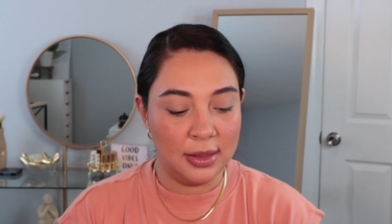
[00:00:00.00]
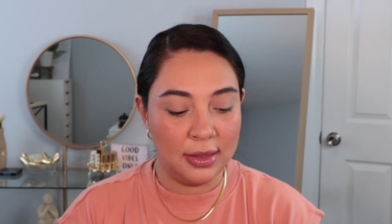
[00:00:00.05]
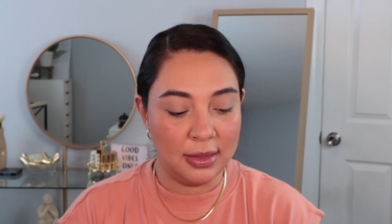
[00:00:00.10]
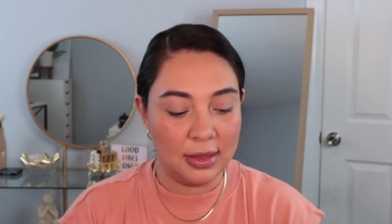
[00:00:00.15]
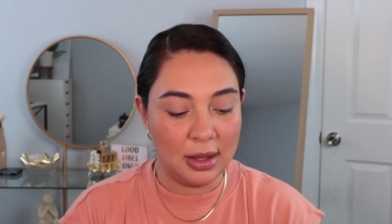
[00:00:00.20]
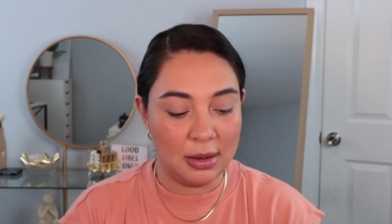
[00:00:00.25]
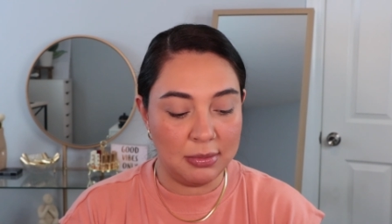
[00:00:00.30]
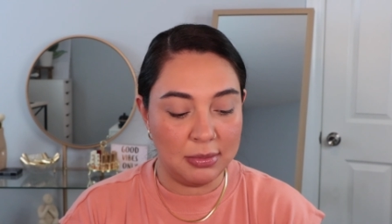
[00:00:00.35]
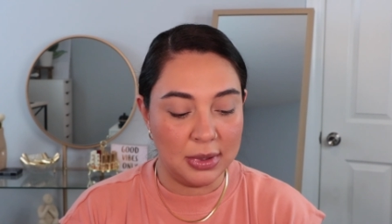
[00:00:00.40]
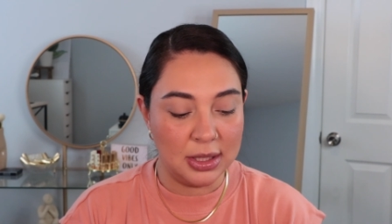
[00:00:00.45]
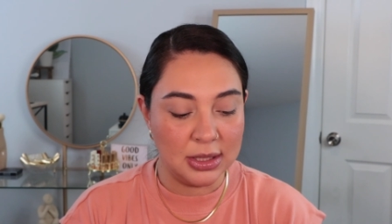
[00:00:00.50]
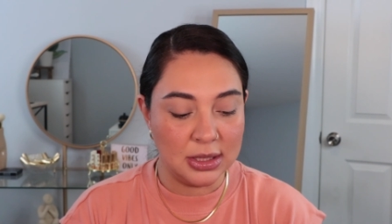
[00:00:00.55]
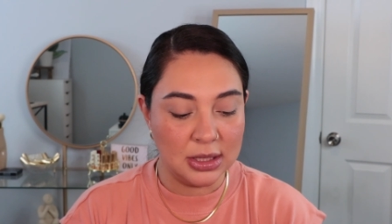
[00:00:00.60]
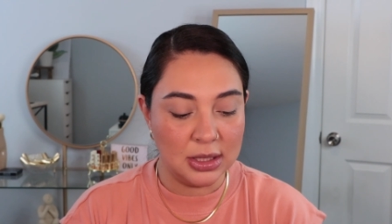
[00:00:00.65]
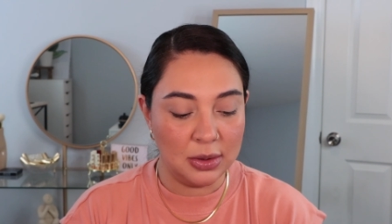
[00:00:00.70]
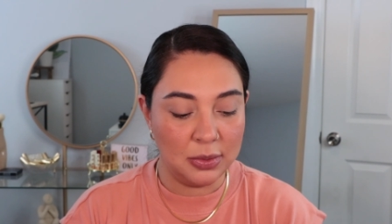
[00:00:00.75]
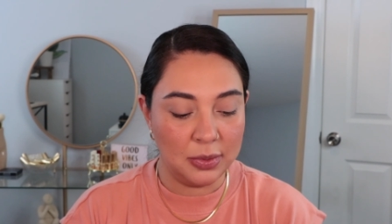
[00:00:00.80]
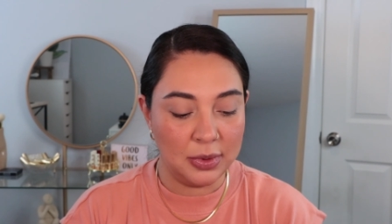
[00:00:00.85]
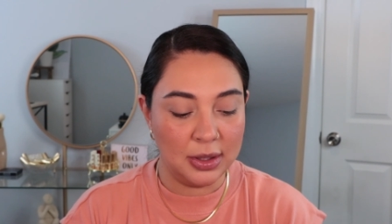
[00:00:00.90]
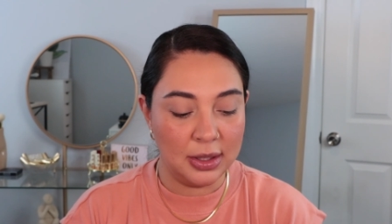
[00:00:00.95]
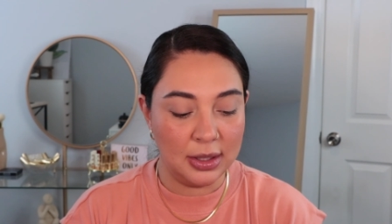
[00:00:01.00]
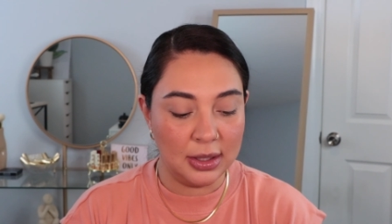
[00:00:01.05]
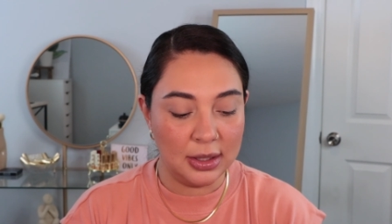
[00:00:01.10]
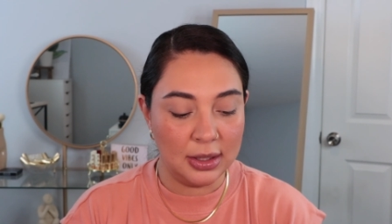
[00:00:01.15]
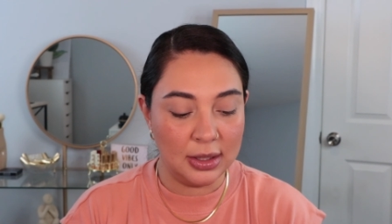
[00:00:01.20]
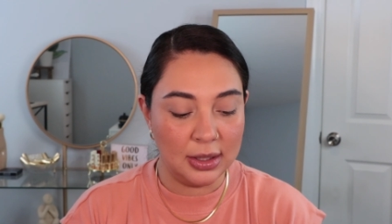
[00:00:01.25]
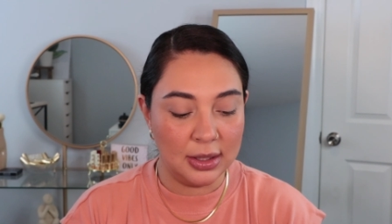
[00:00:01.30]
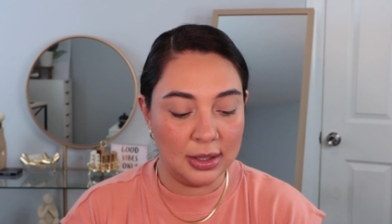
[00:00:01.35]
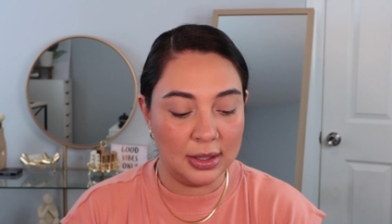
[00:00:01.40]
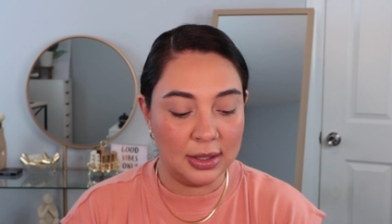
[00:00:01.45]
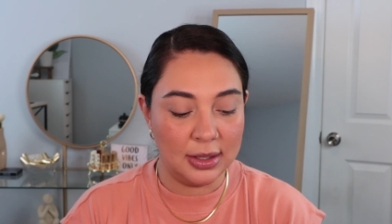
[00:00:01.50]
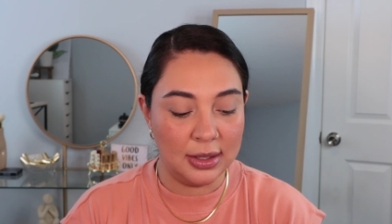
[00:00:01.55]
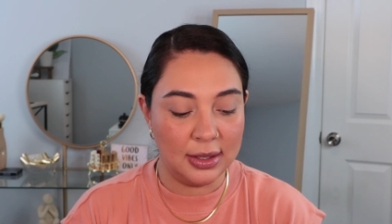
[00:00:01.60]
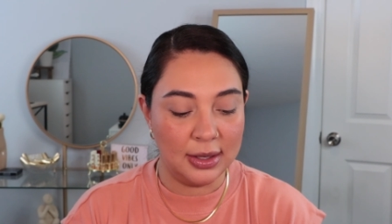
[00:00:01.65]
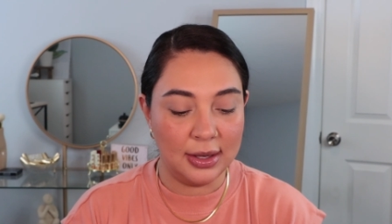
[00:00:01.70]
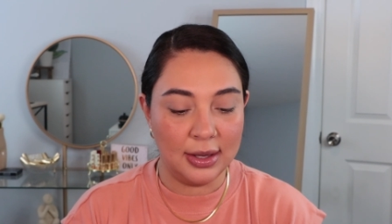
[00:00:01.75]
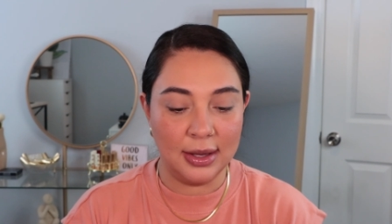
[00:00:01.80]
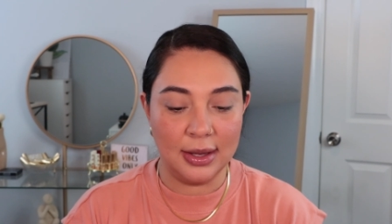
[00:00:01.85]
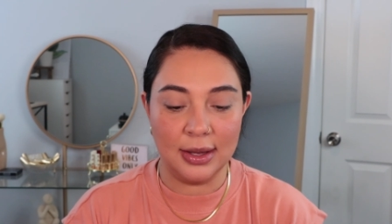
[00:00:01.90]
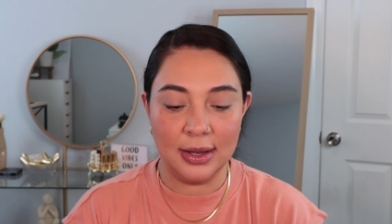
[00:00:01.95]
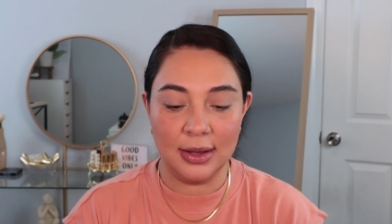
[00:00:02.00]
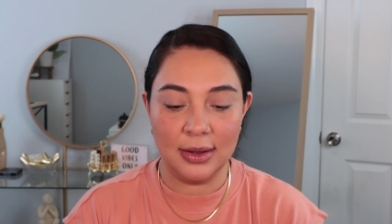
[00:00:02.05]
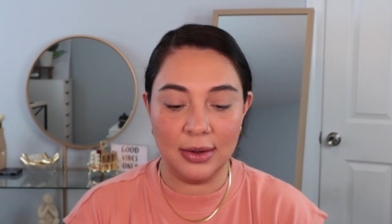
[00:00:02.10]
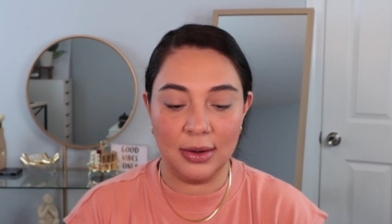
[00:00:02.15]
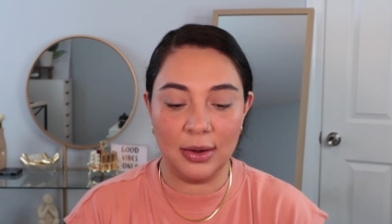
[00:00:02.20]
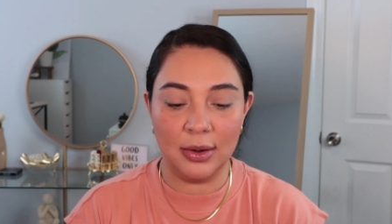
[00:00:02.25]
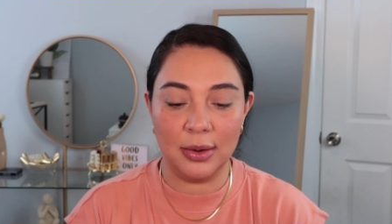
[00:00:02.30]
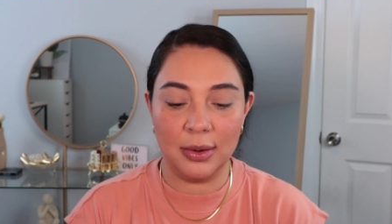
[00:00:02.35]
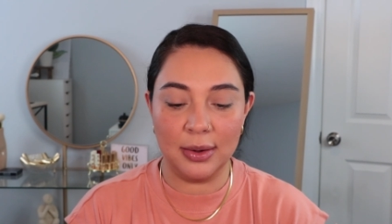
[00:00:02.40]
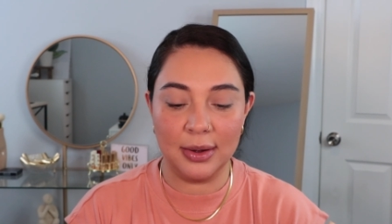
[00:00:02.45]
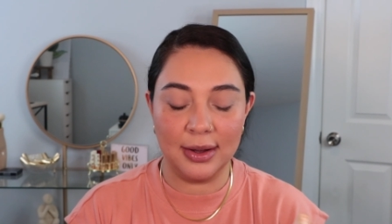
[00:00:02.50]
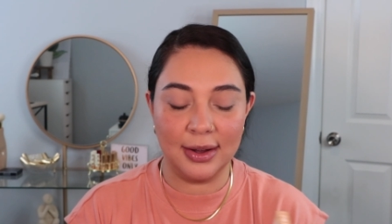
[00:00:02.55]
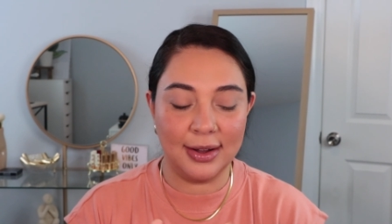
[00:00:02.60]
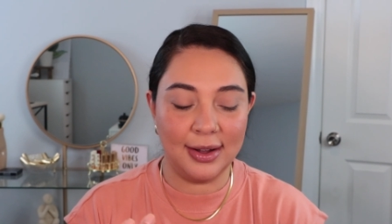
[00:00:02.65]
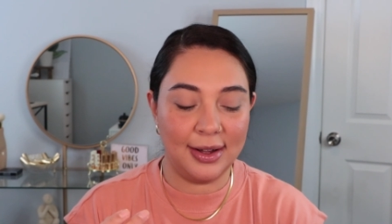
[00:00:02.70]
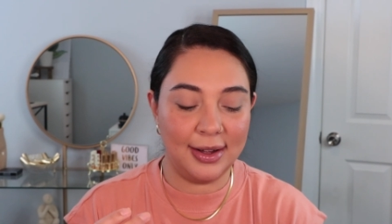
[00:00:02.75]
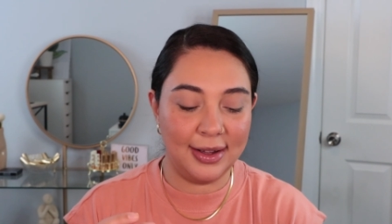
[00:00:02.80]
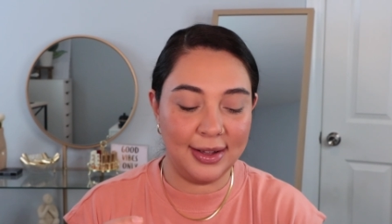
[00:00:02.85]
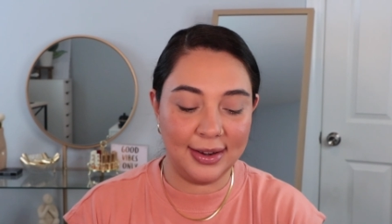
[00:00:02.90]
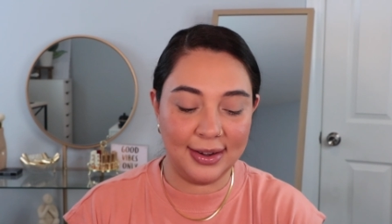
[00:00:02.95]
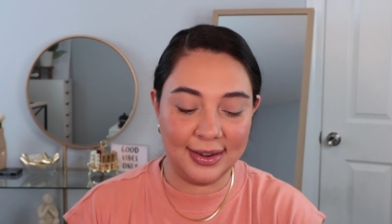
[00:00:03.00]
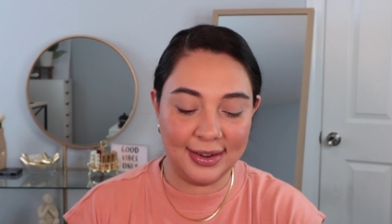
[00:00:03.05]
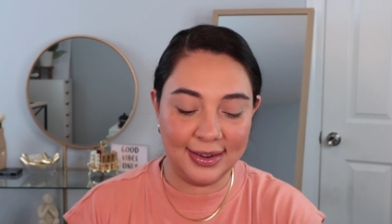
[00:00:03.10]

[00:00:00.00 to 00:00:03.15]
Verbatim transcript: That minty one. Oh, God.